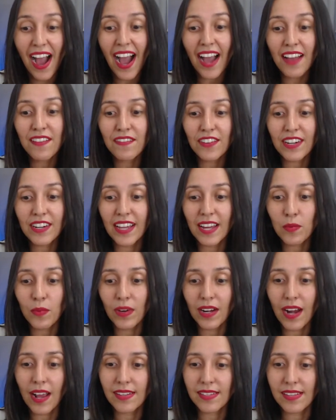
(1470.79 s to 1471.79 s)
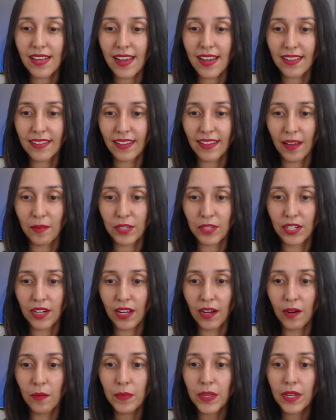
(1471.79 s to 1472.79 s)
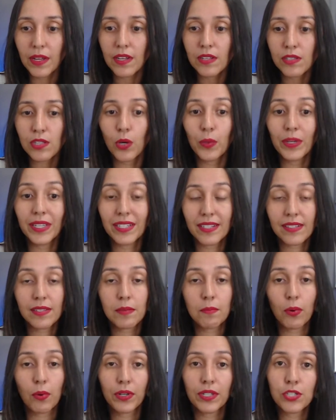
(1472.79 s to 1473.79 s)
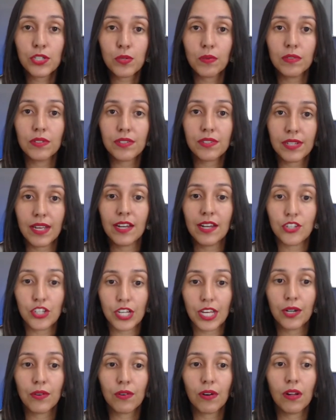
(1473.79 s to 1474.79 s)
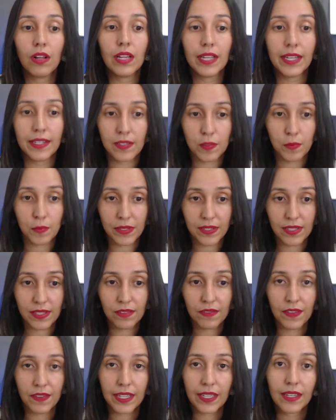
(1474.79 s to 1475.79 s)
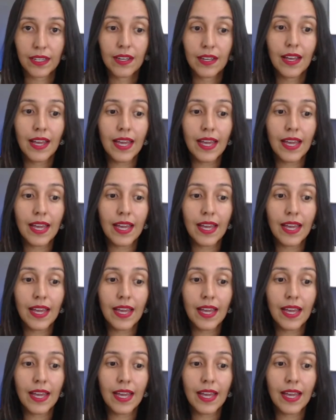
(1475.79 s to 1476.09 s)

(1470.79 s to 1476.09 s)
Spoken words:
I forget what I say in them, you know? So it is important to understand general and specific.